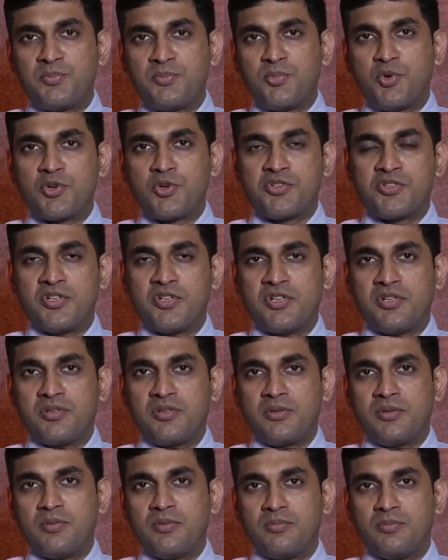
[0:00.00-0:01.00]
posture,
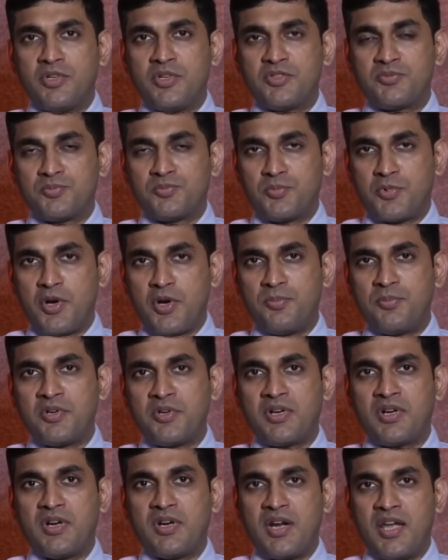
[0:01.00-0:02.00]
by proper
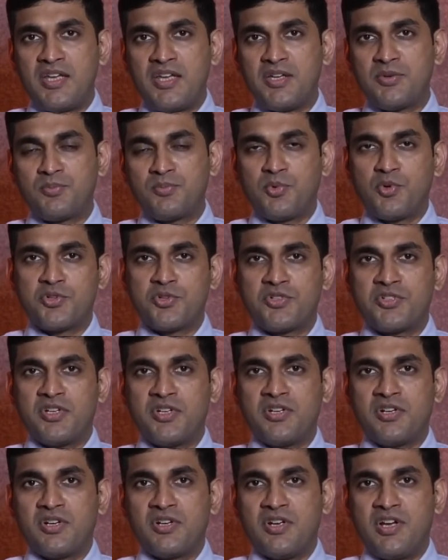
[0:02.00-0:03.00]
lying
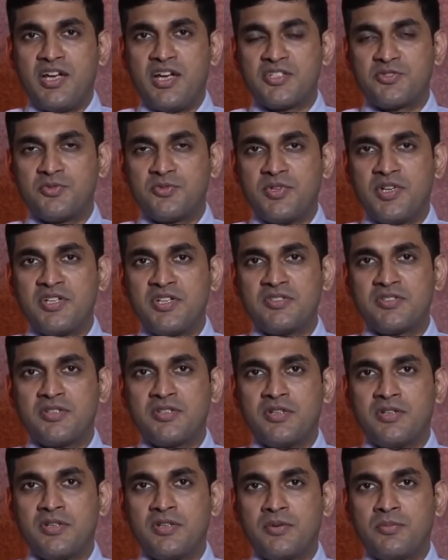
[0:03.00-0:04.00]
posture, as well as
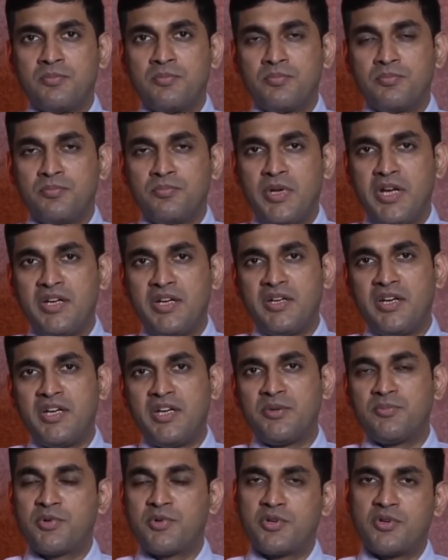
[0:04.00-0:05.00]

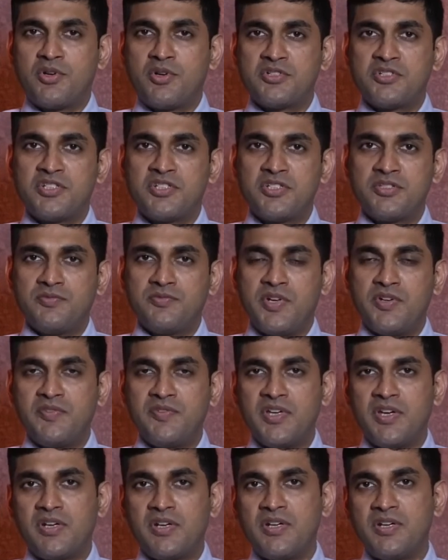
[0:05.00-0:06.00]
maintaining precautions when
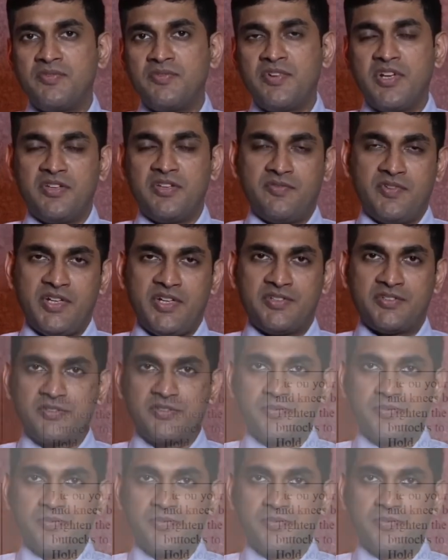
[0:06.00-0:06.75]
we are lifting weights.